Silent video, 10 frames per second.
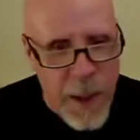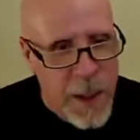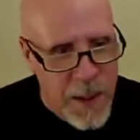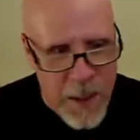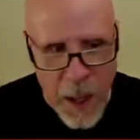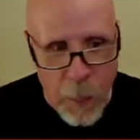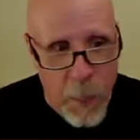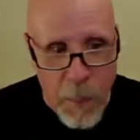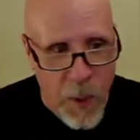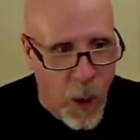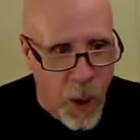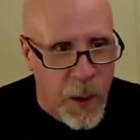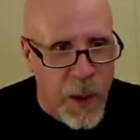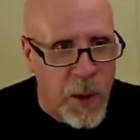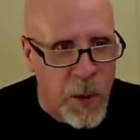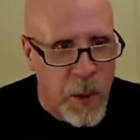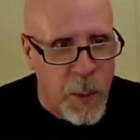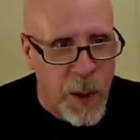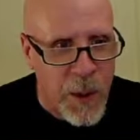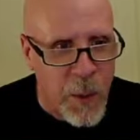It's not a hard thing to do, but
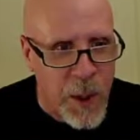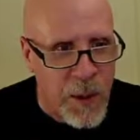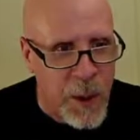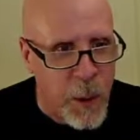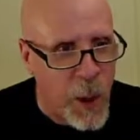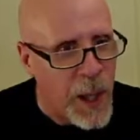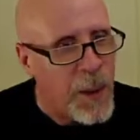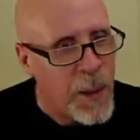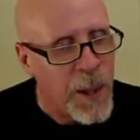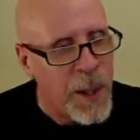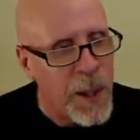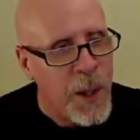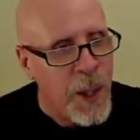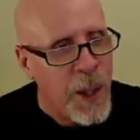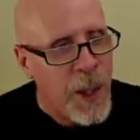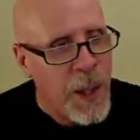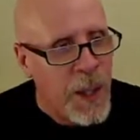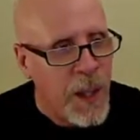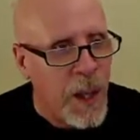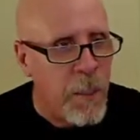I don't want to give it away right now.
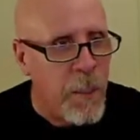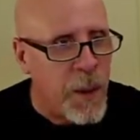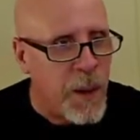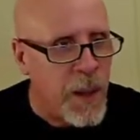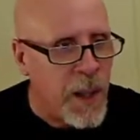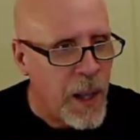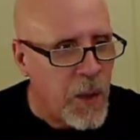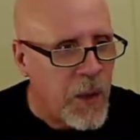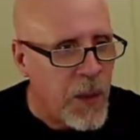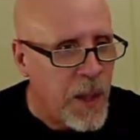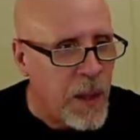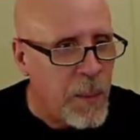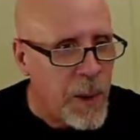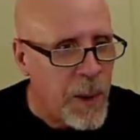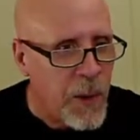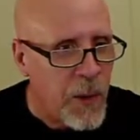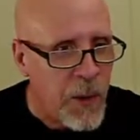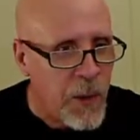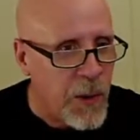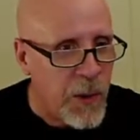But the LCM is
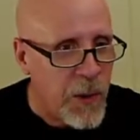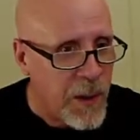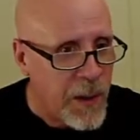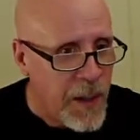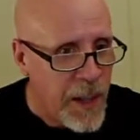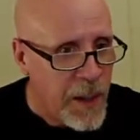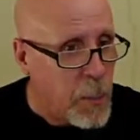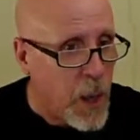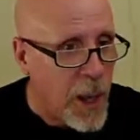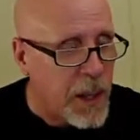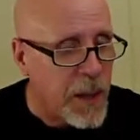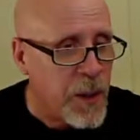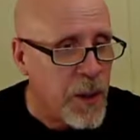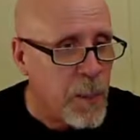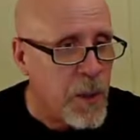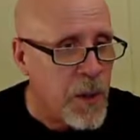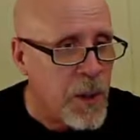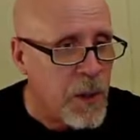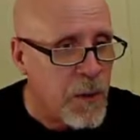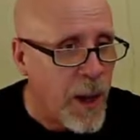just take the product of the numbers and
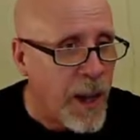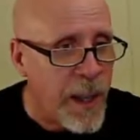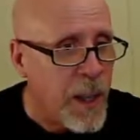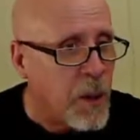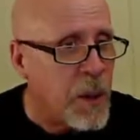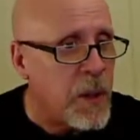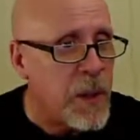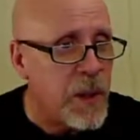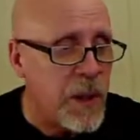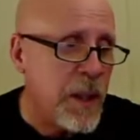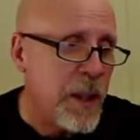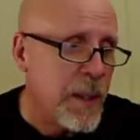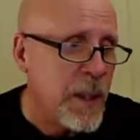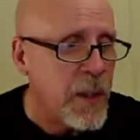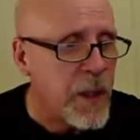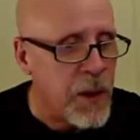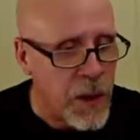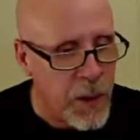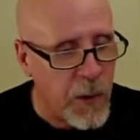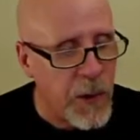divide out by the GCD. That'll get you the
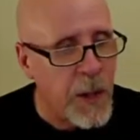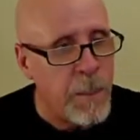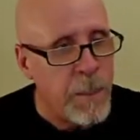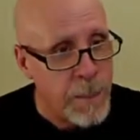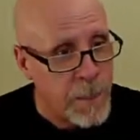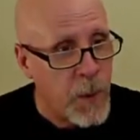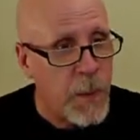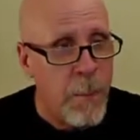LCM. Right?